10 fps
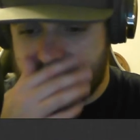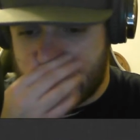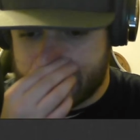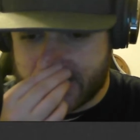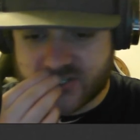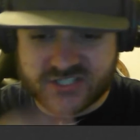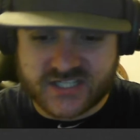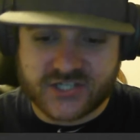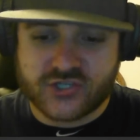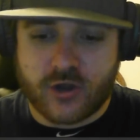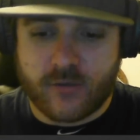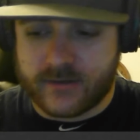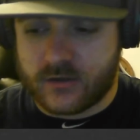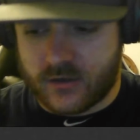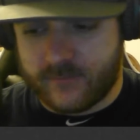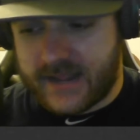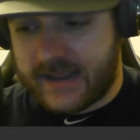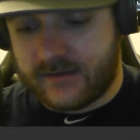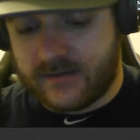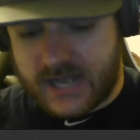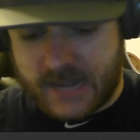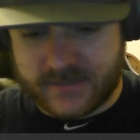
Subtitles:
I'm interested in Joe Burrow, man. I'm